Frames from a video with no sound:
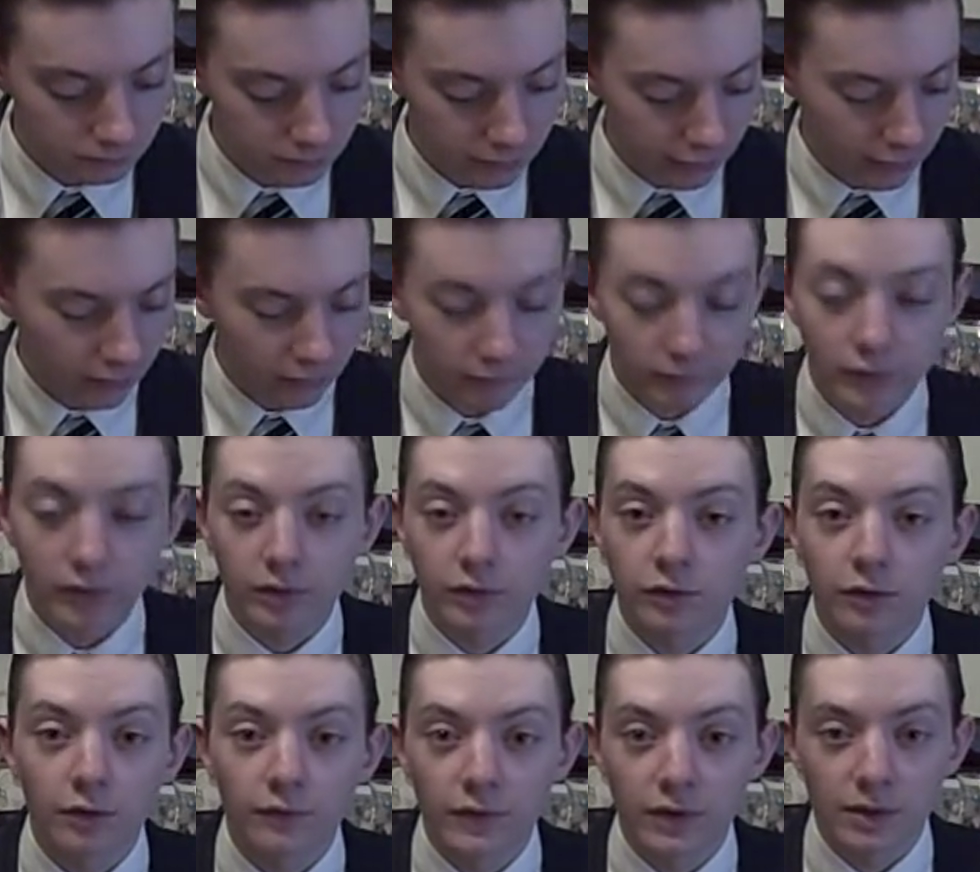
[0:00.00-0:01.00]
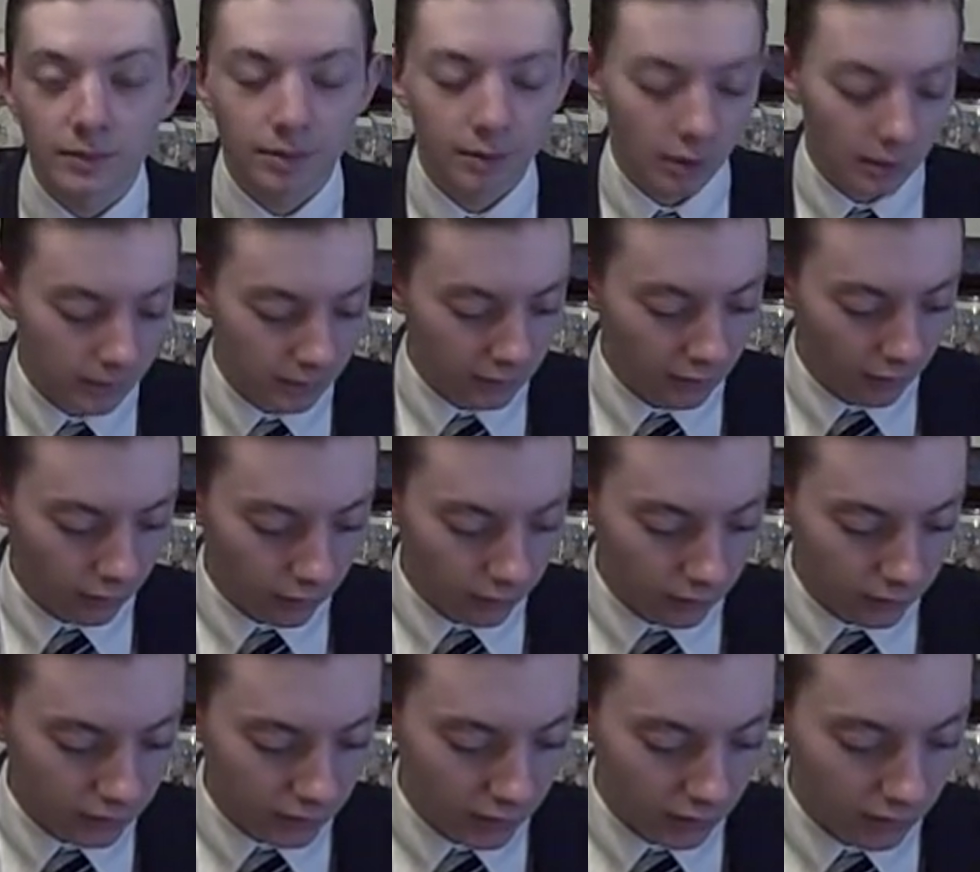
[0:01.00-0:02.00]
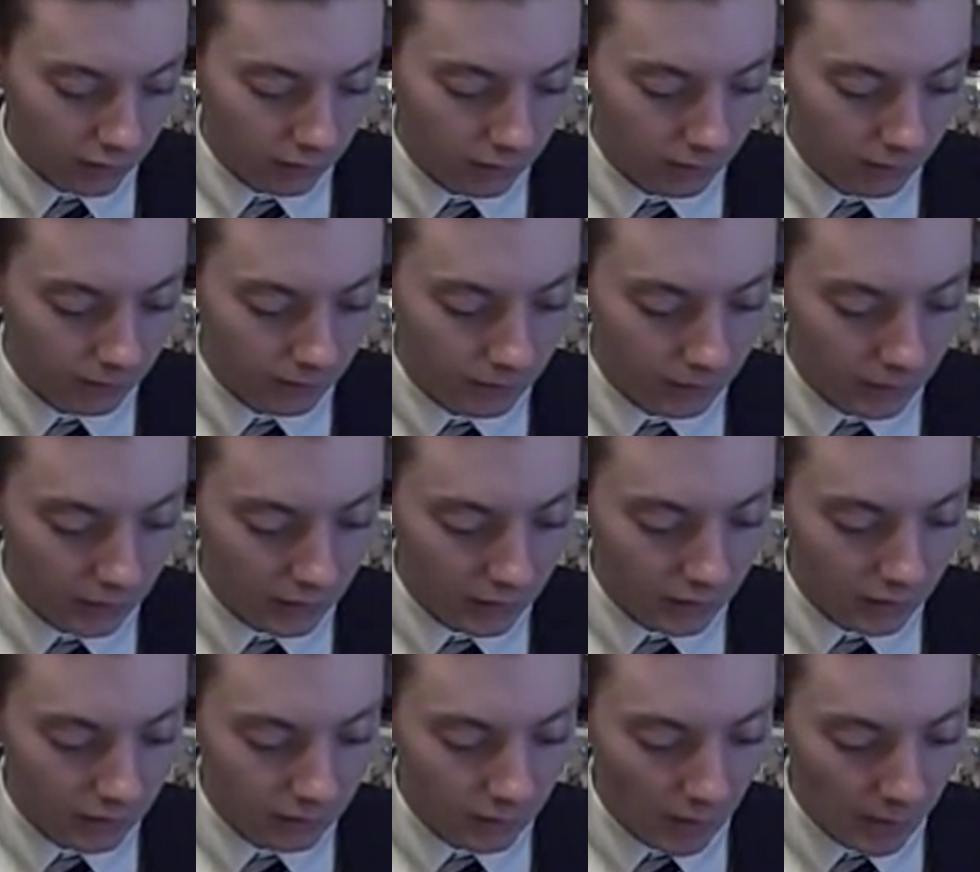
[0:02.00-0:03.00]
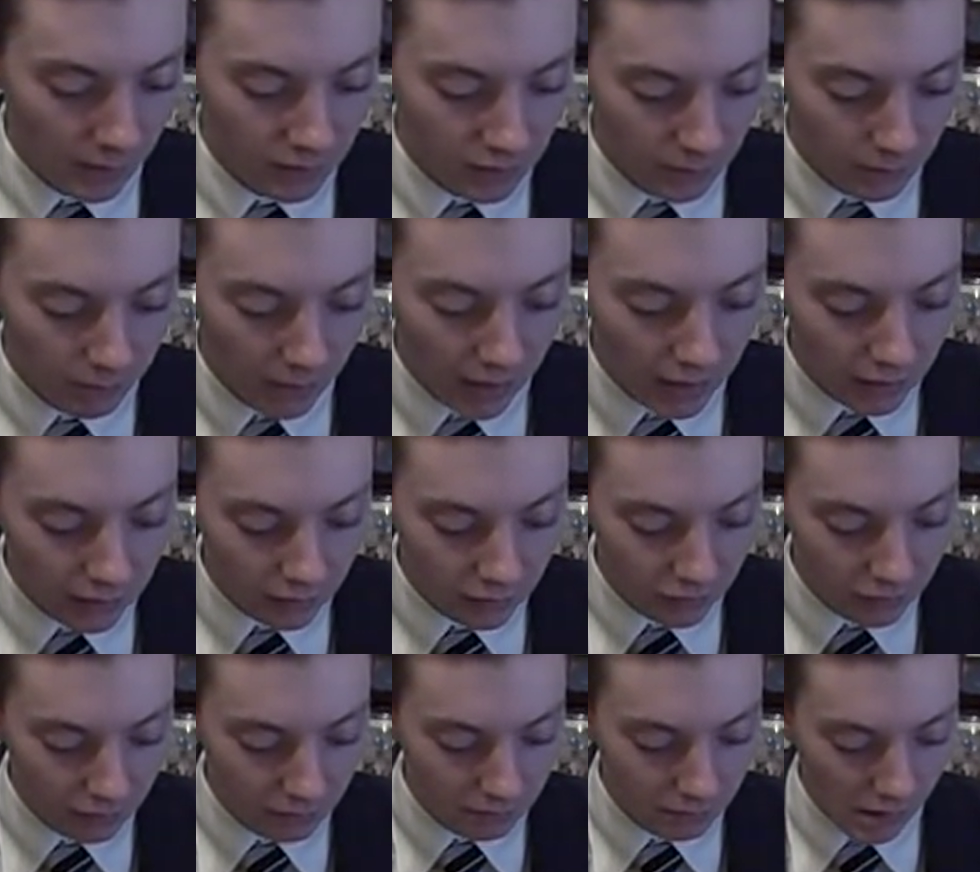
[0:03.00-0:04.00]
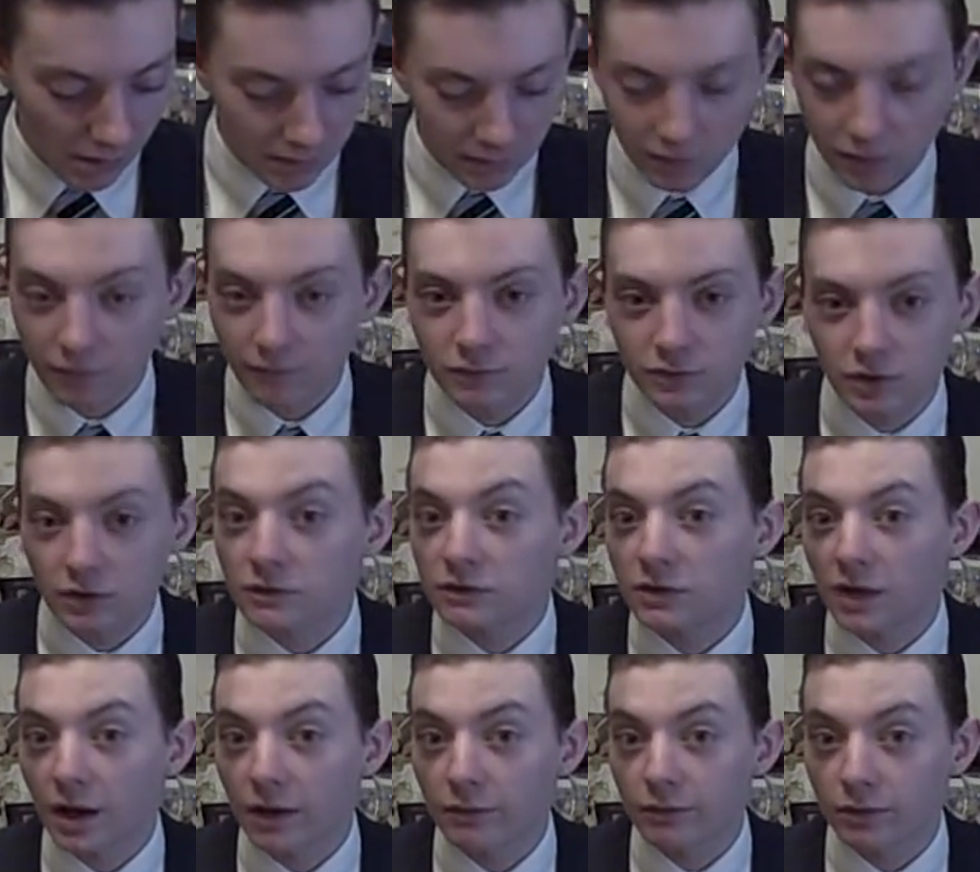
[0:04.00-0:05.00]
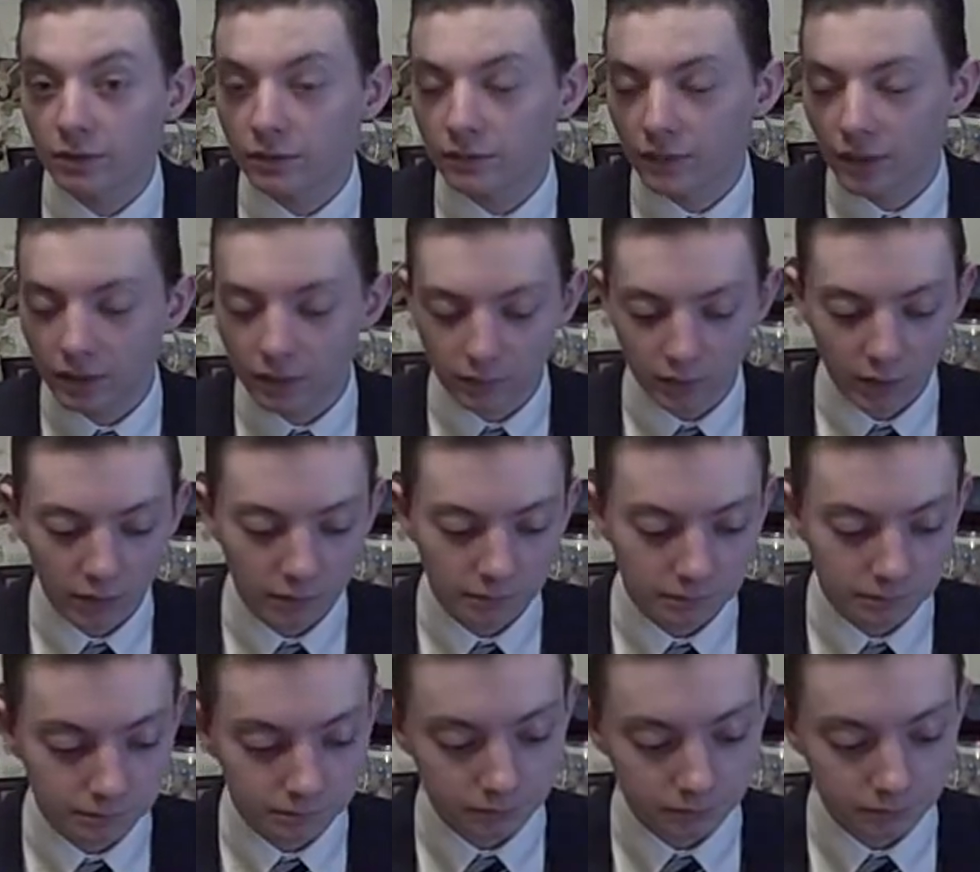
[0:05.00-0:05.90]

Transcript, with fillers: but it doesn't really serve any purpose other than just maybe it's a base, maybe it's even just decorative. I don't know,